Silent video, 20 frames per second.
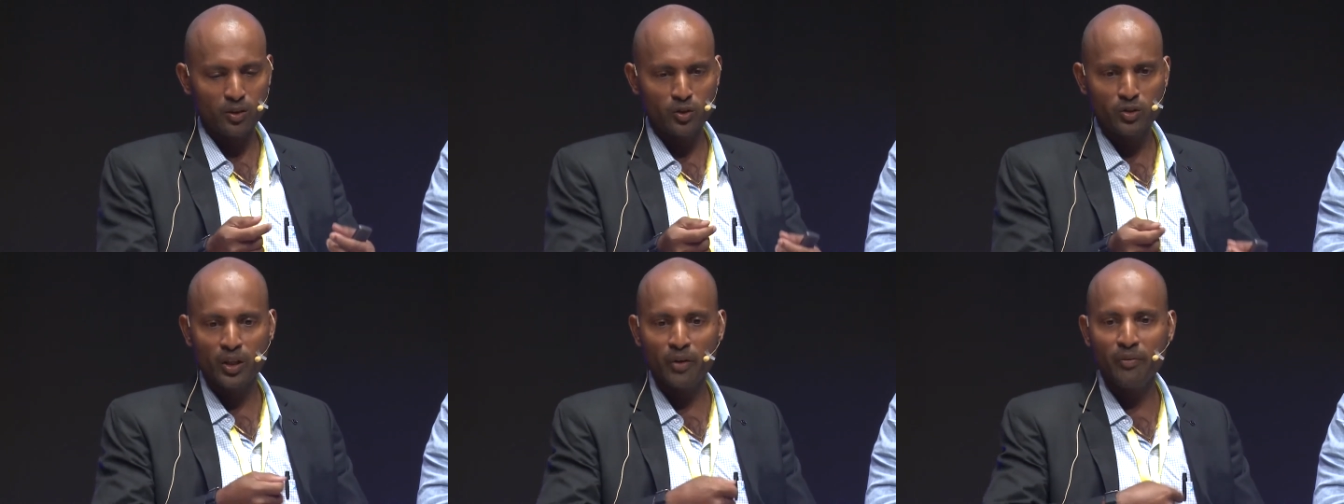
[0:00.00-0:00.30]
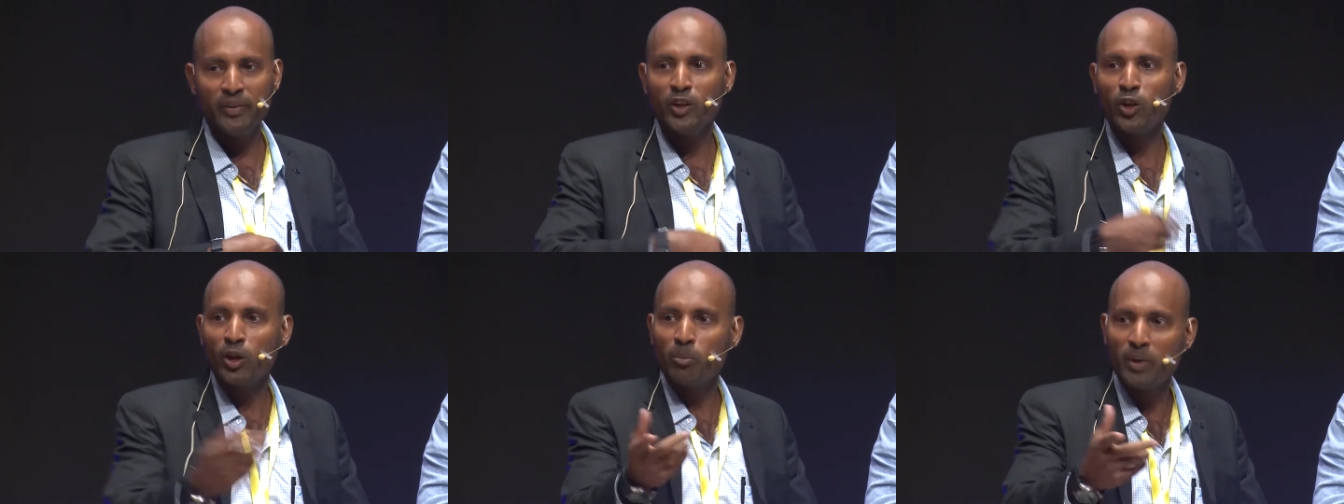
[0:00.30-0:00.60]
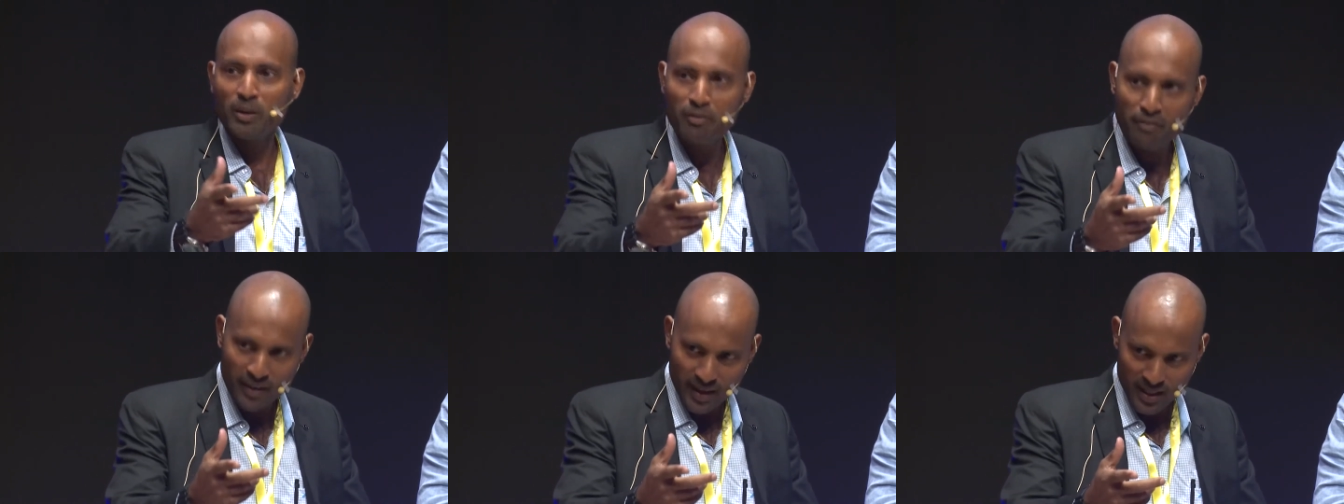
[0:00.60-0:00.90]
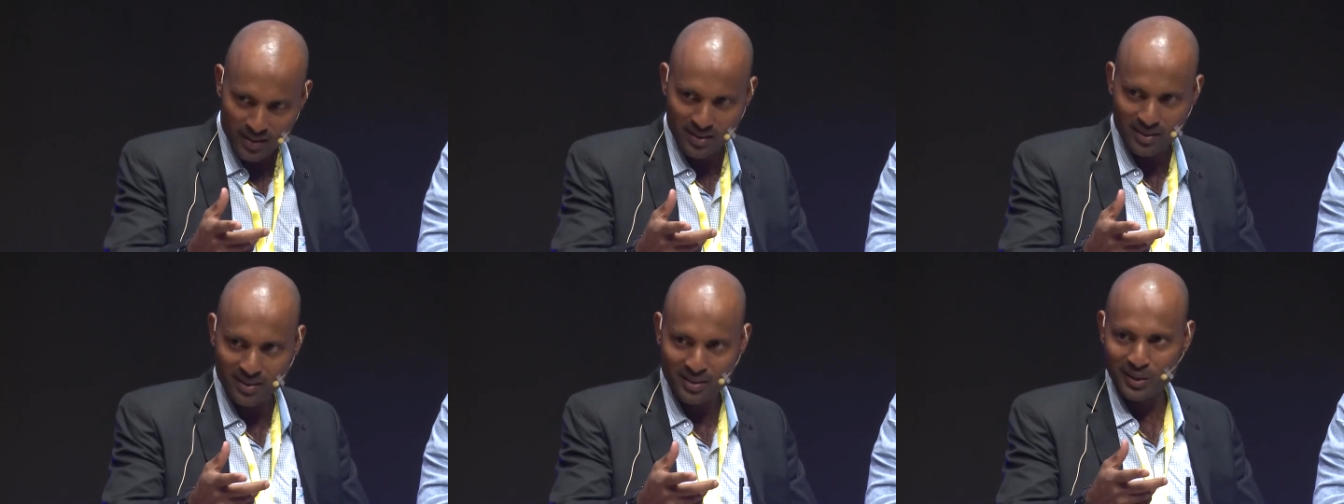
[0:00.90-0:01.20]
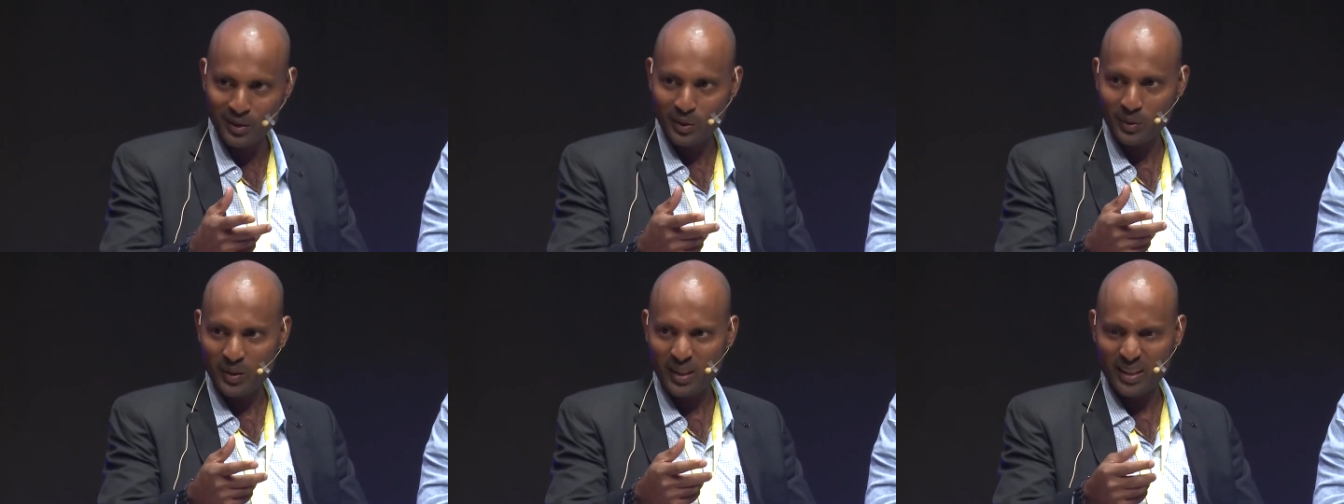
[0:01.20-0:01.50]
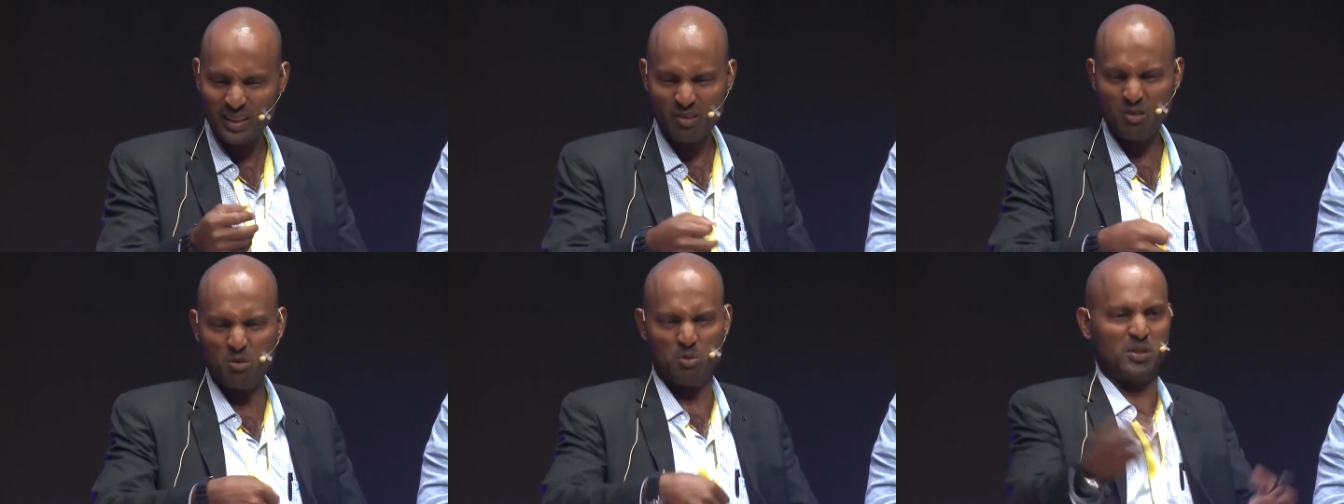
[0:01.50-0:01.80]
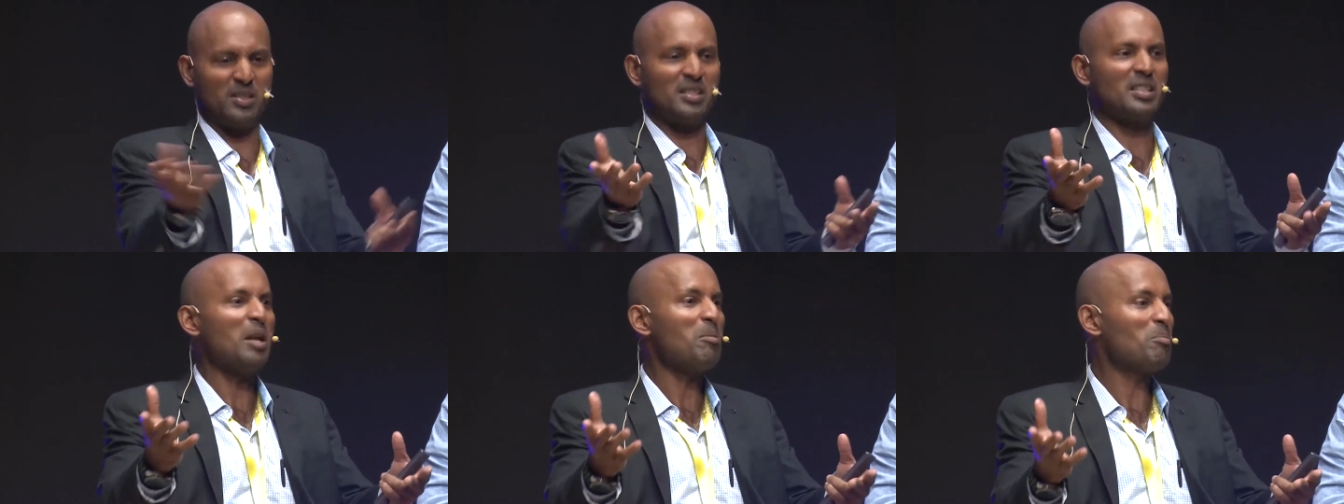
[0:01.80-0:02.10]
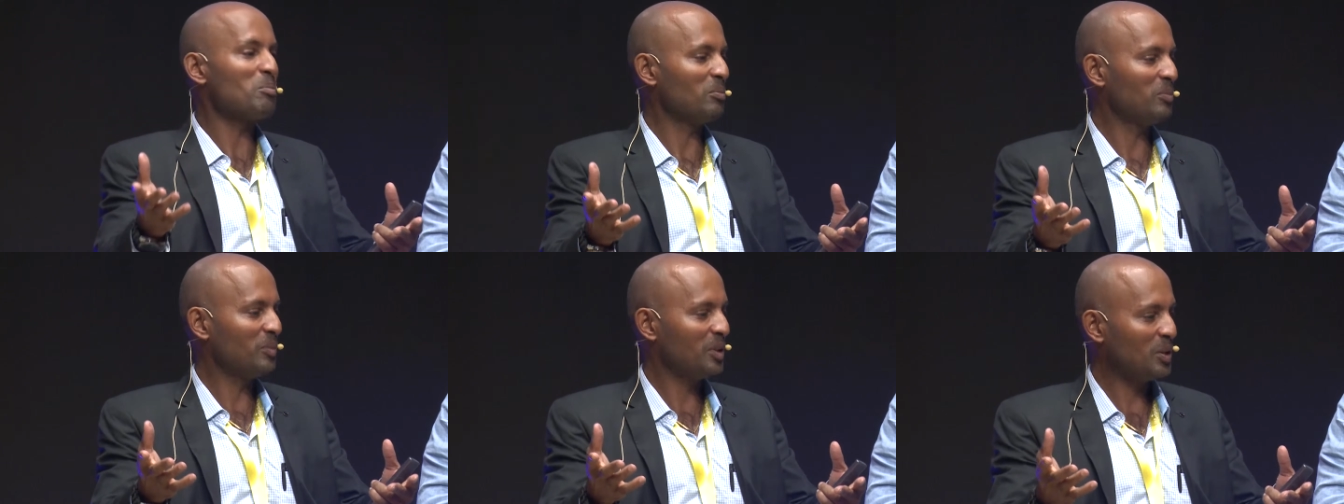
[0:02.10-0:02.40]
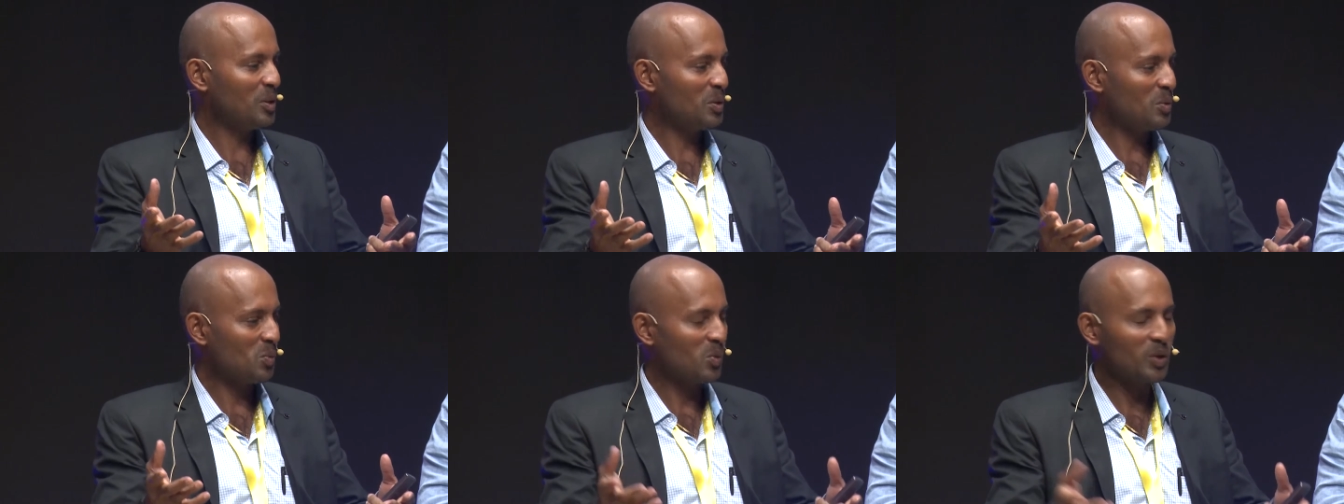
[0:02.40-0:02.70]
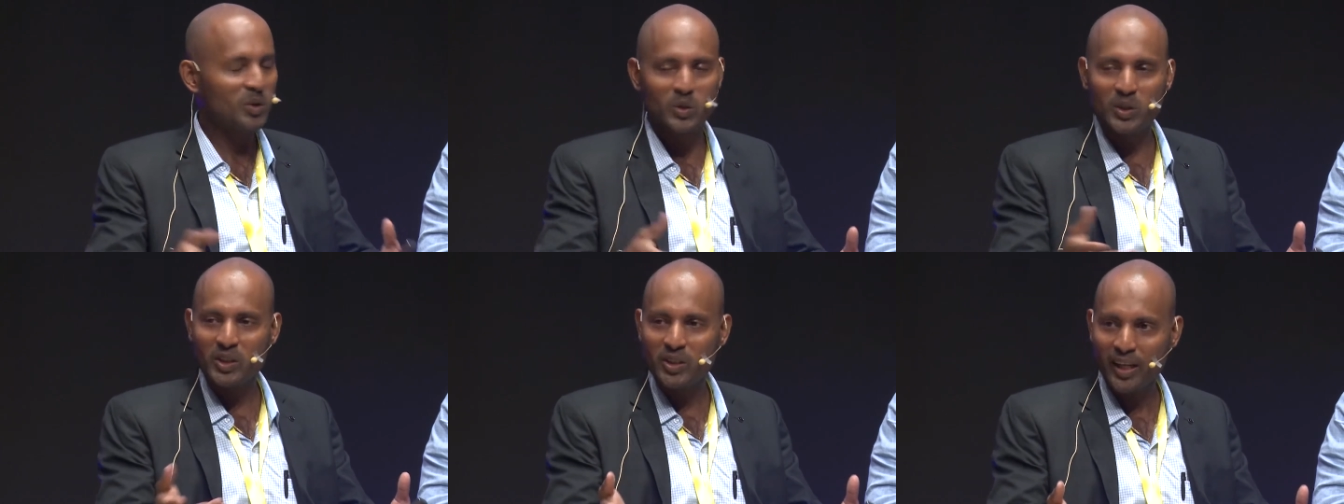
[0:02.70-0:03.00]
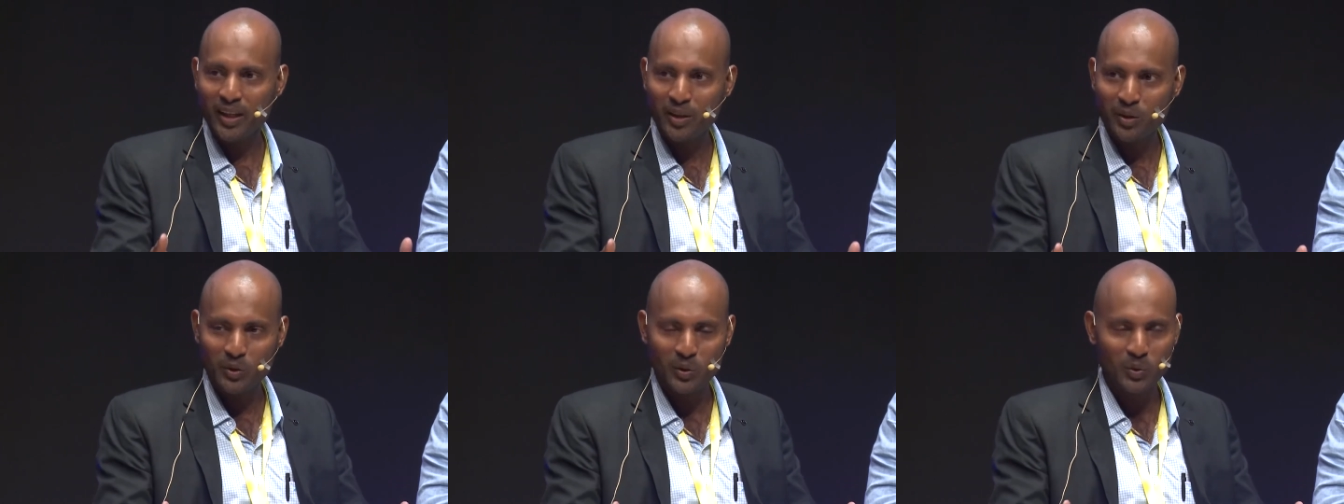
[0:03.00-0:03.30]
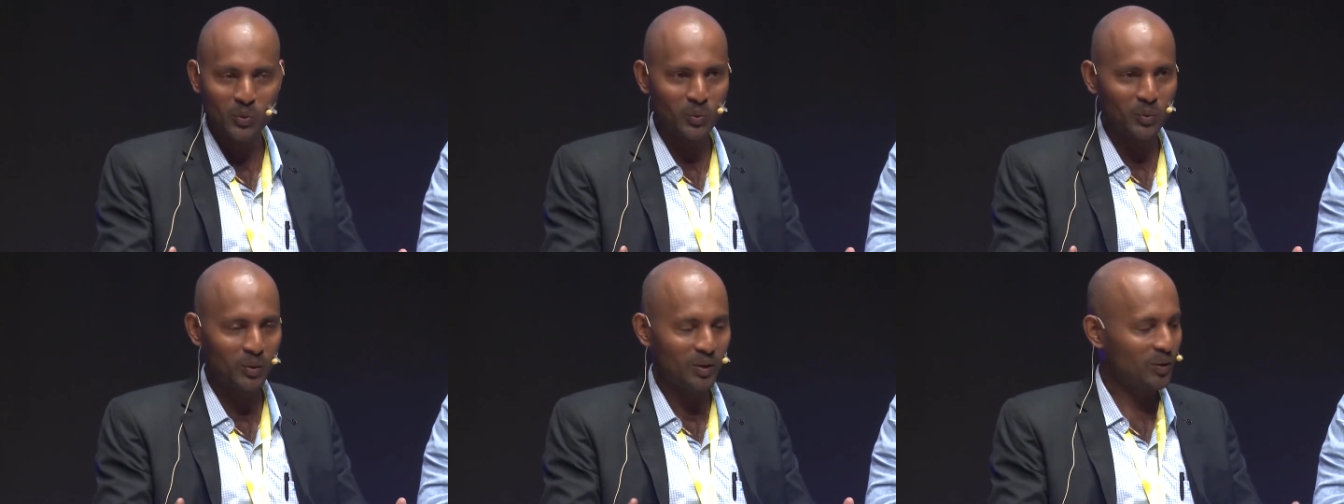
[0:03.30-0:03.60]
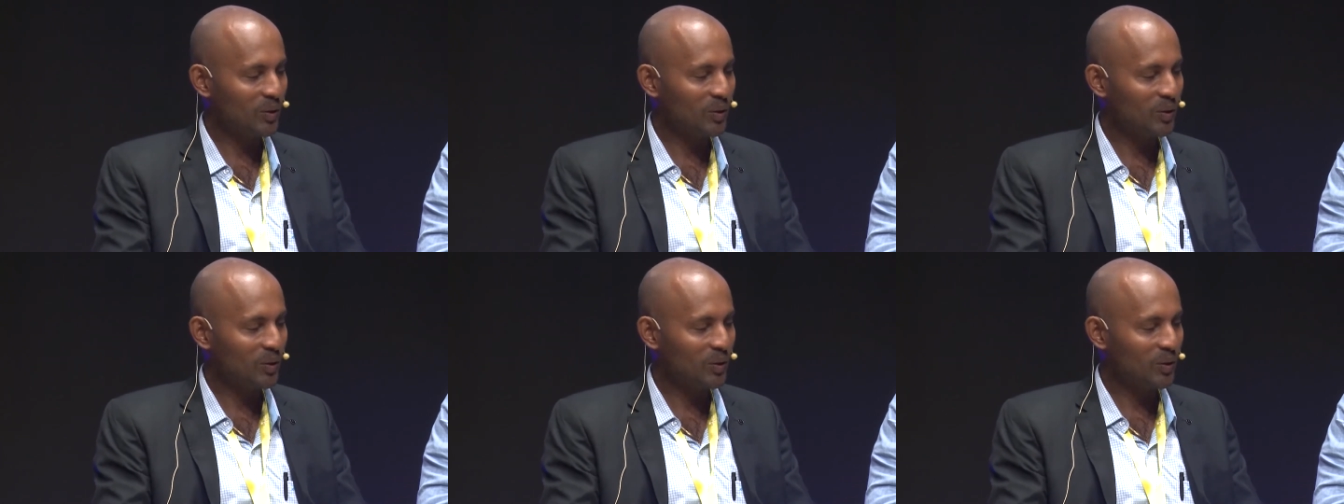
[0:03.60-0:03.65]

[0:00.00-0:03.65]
threw it on my face, like, oh, slum, what you're trying to do,